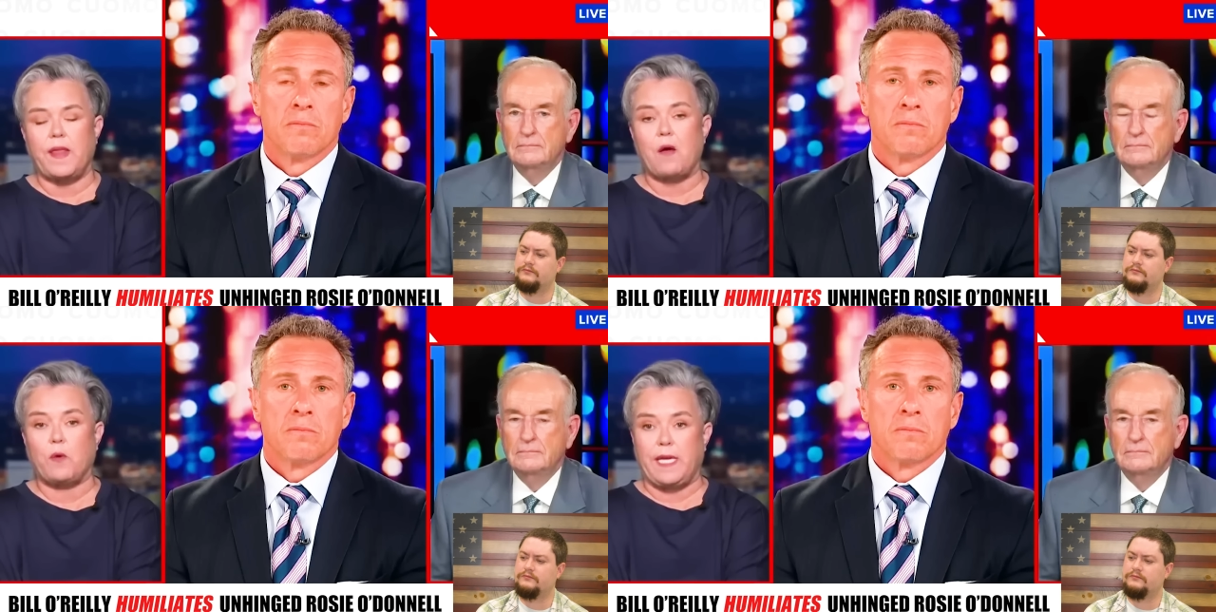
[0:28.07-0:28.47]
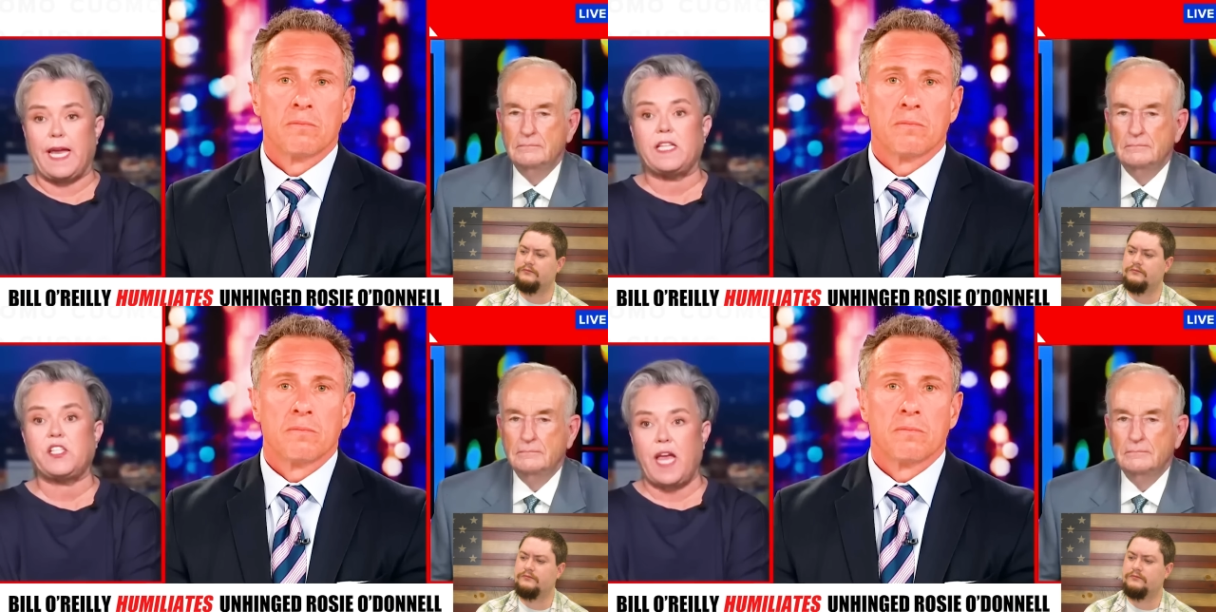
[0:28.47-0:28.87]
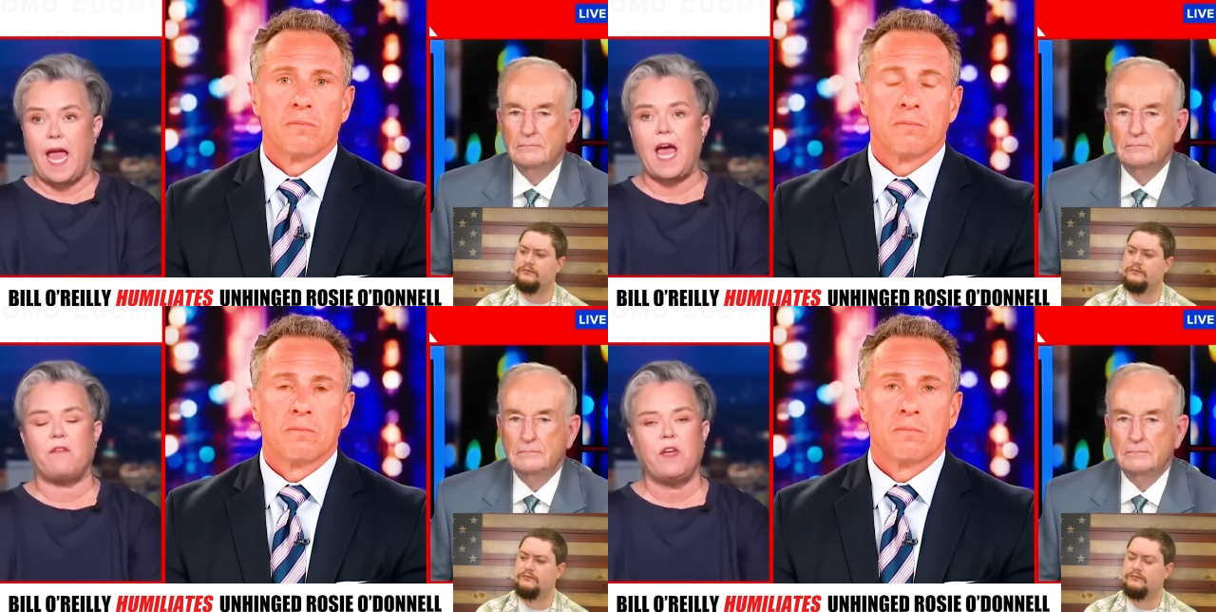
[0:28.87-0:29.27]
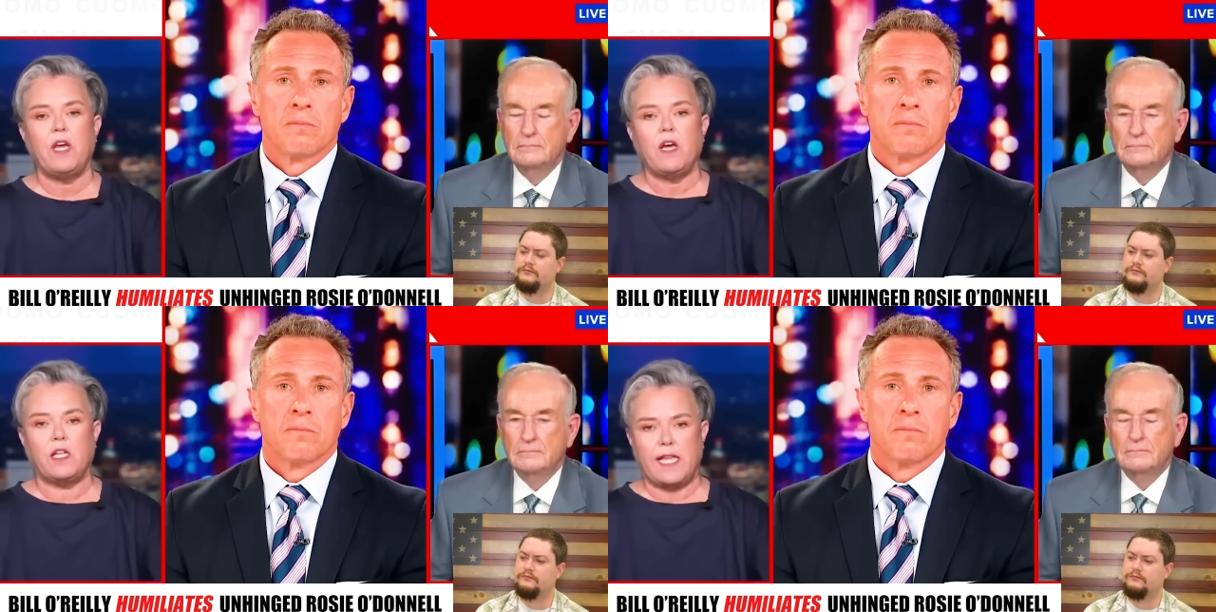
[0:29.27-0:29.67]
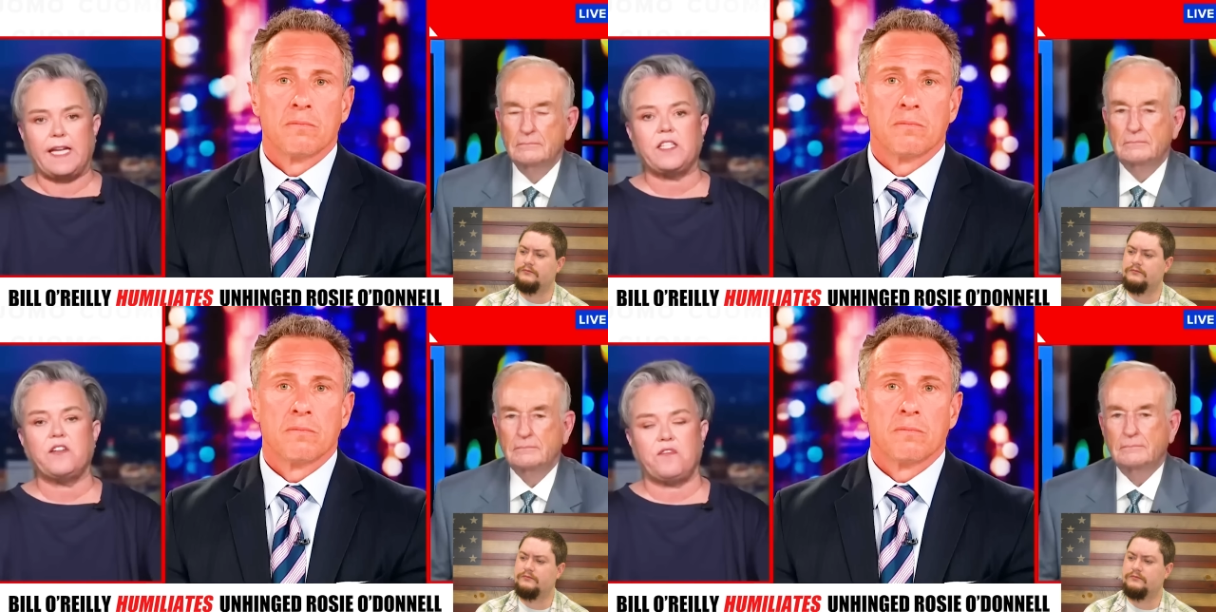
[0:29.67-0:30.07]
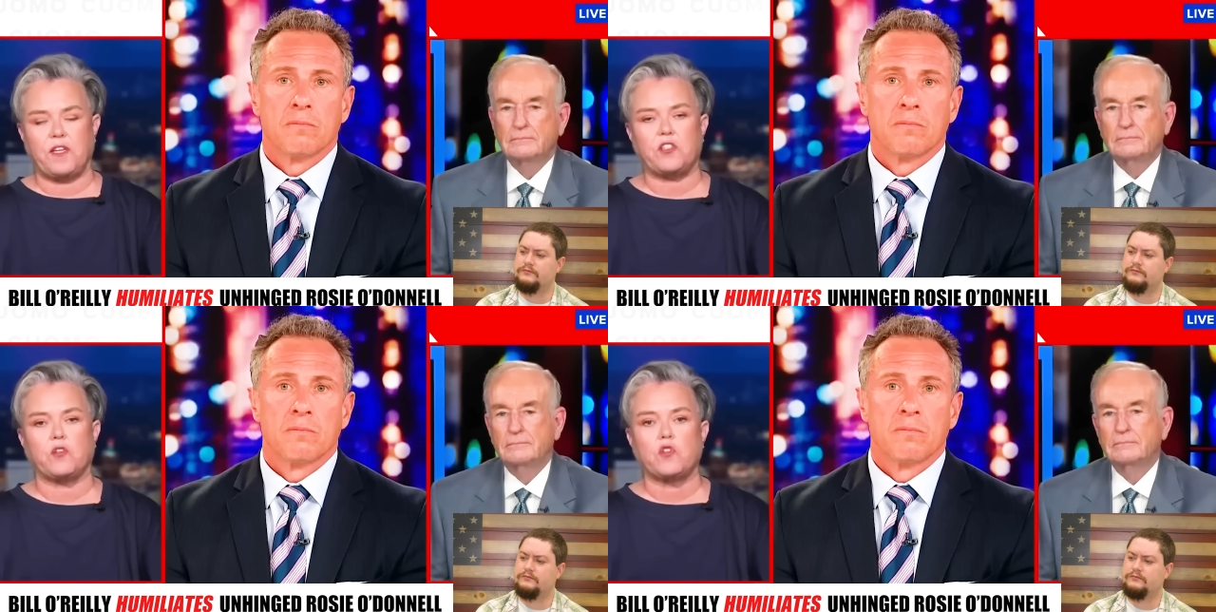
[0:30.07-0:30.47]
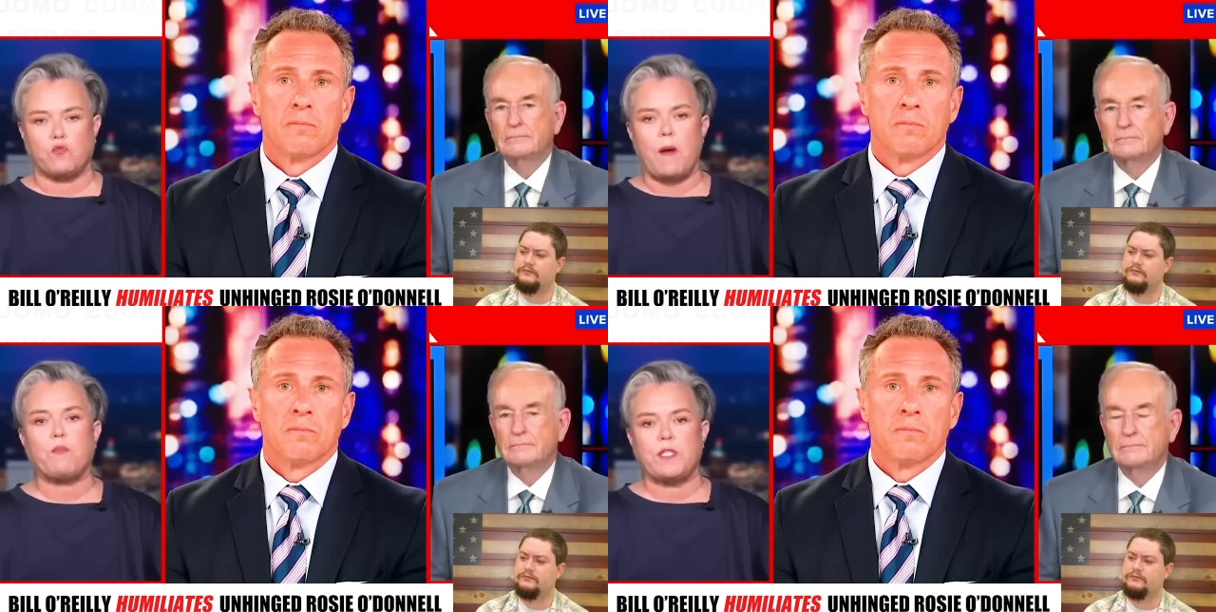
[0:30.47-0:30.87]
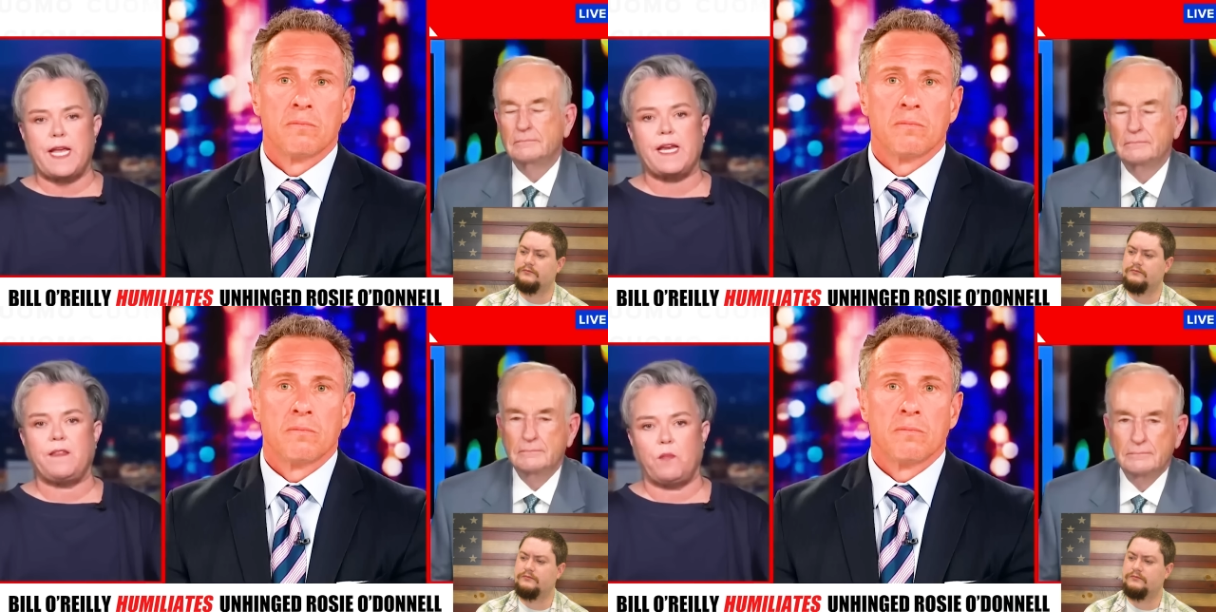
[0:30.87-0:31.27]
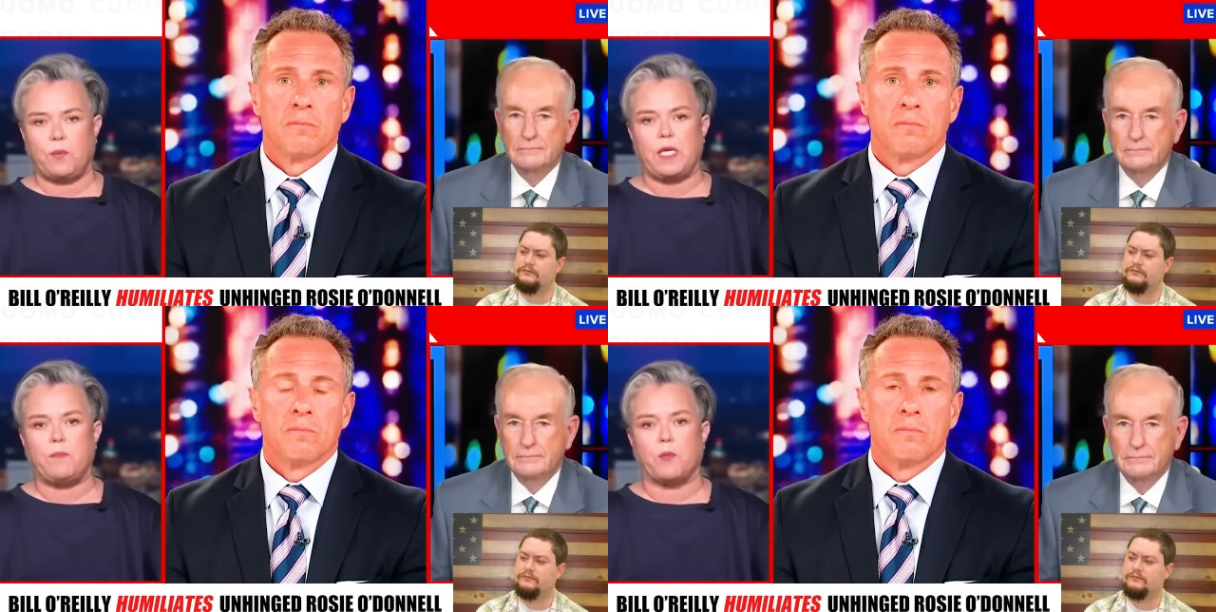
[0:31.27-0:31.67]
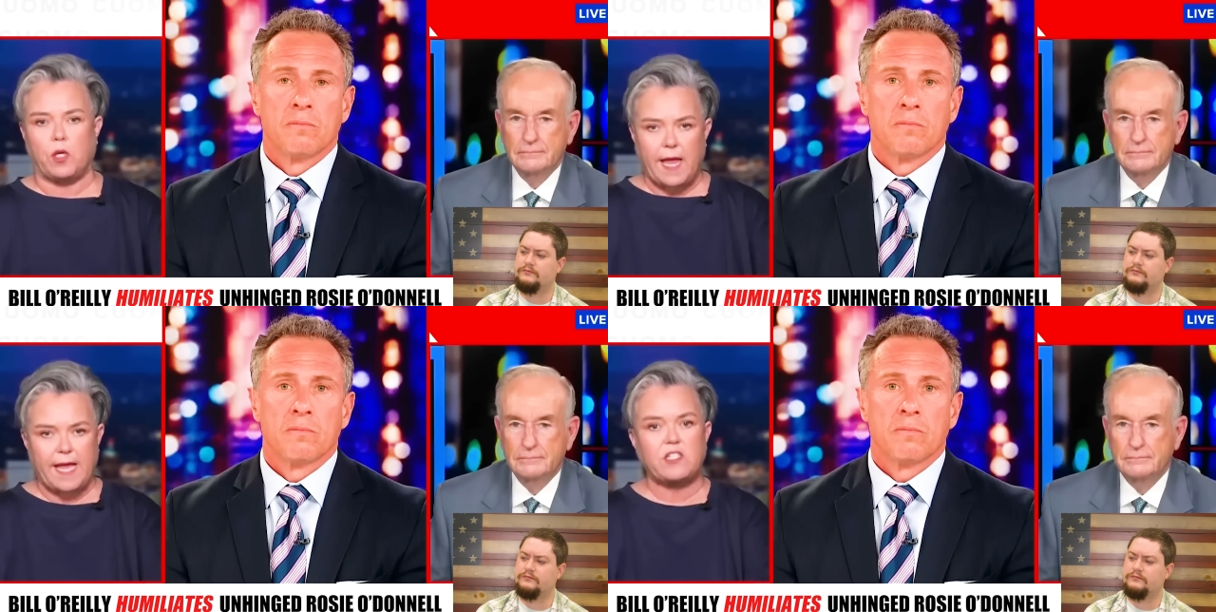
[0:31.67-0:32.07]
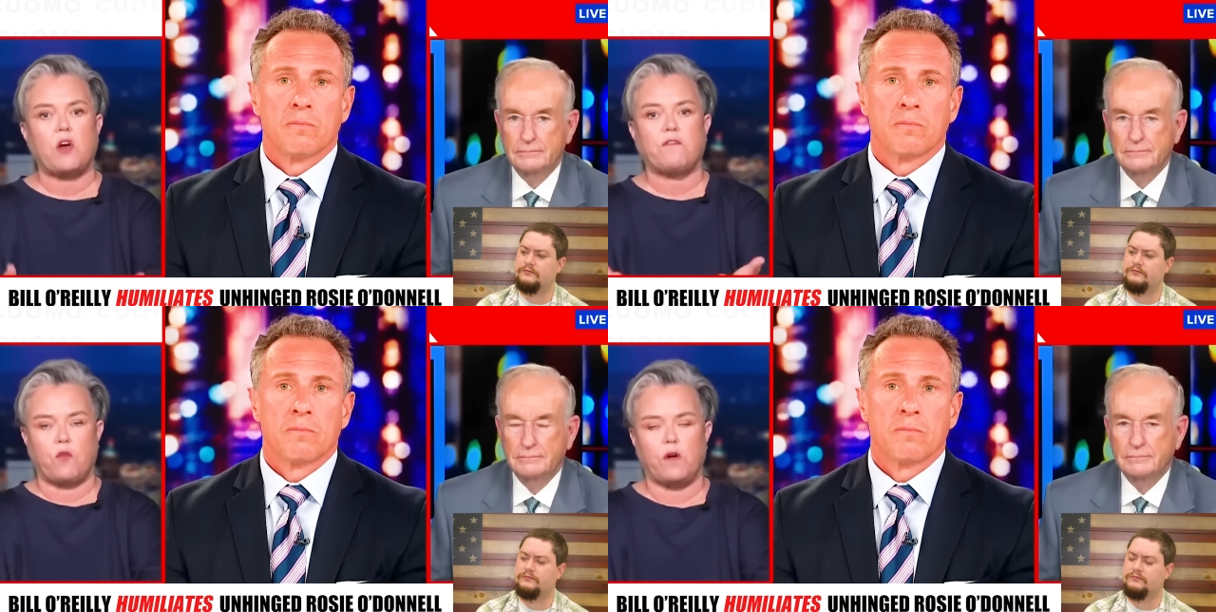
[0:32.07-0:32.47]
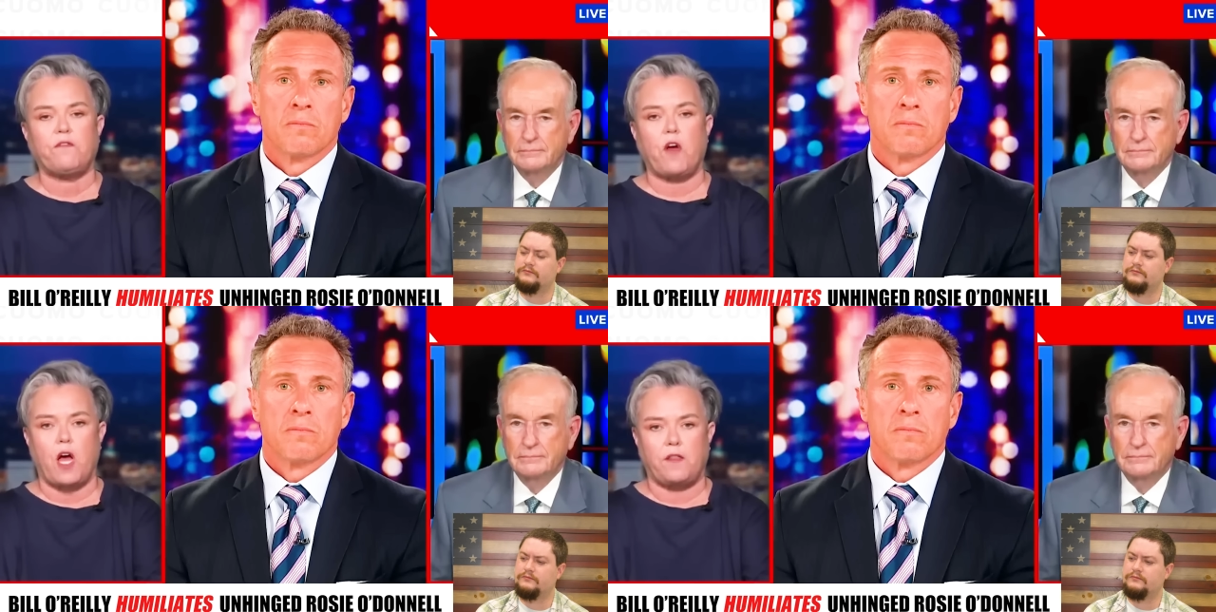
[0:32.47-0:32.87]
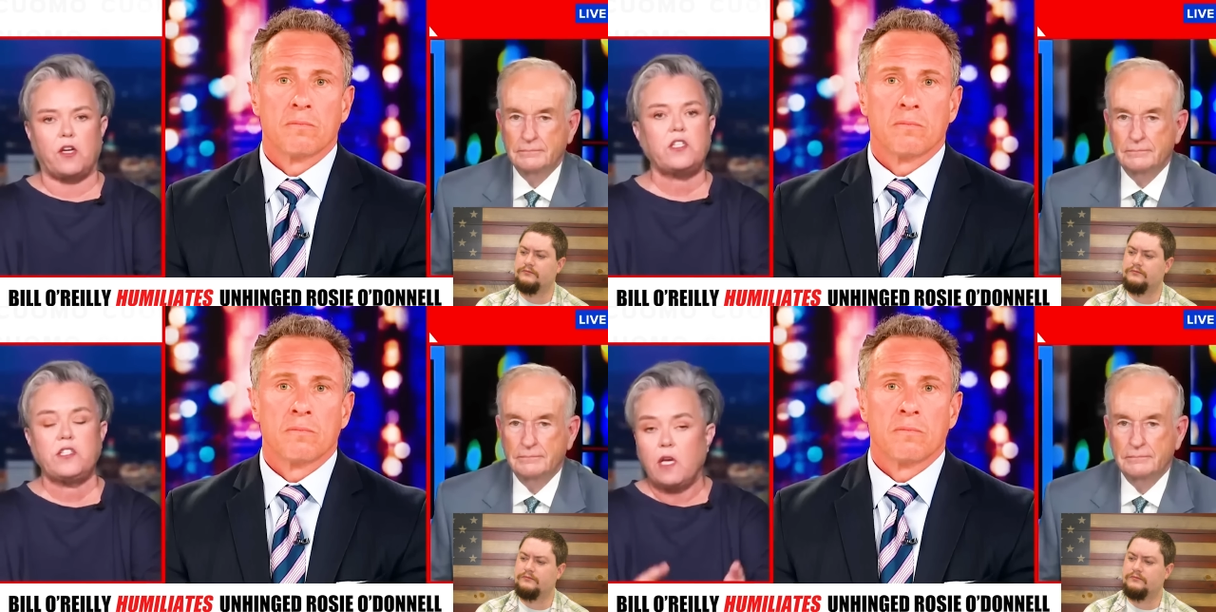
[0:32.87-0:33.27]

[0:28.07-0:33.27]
Speaker 1: that we get to have elected officials representing the people as our forefathers